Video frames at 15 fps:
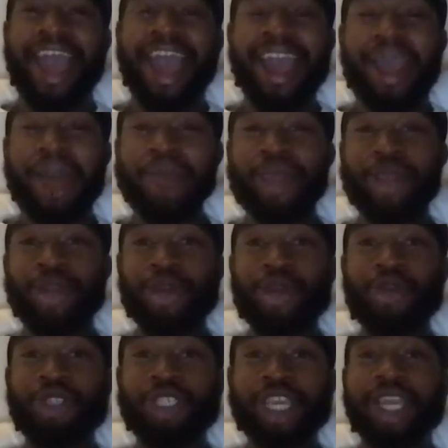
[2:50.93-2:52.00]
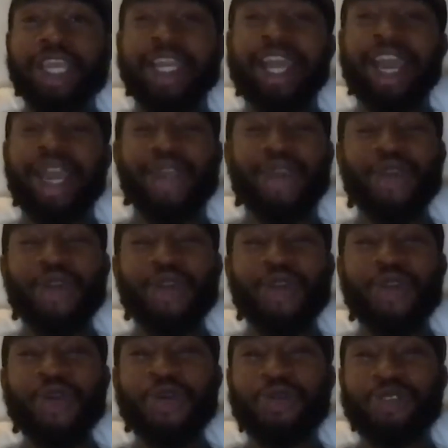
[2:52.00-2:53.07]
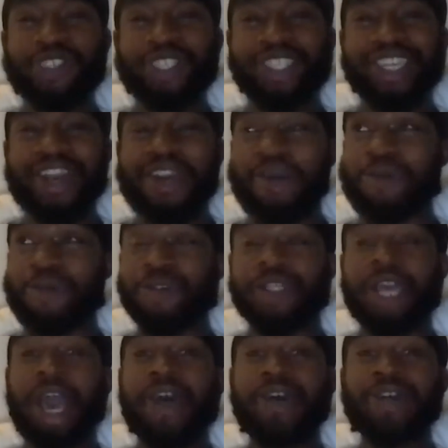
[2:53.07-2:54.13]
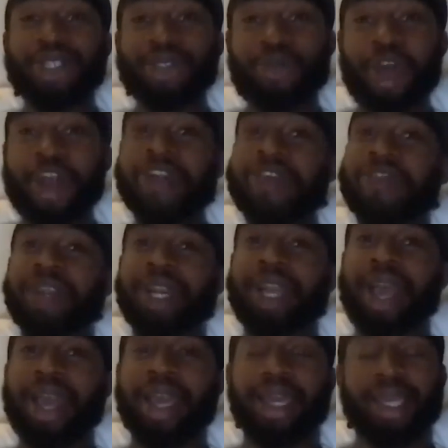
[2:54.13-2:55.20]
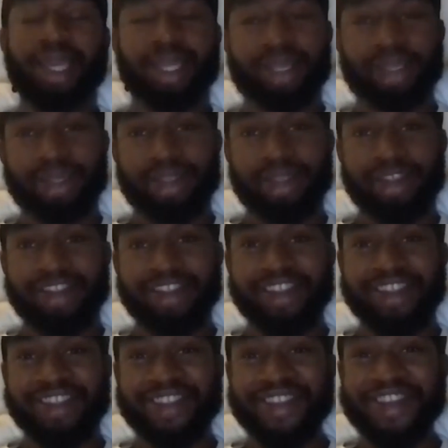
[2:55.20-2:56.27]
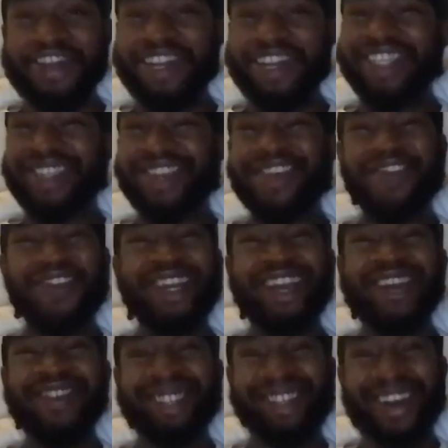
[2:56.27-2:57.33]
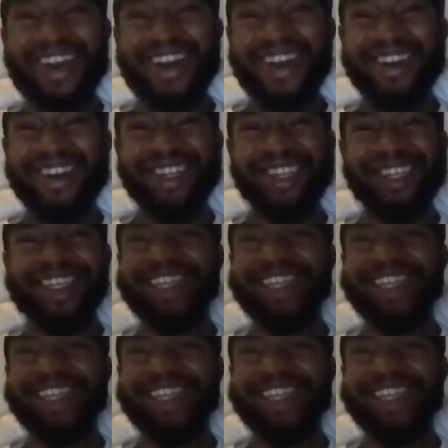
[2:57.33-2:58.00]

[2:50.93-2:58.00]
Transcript: I mean, you said it like you knew it was terrible. I was just wondering, like, did you think that was hot? Like,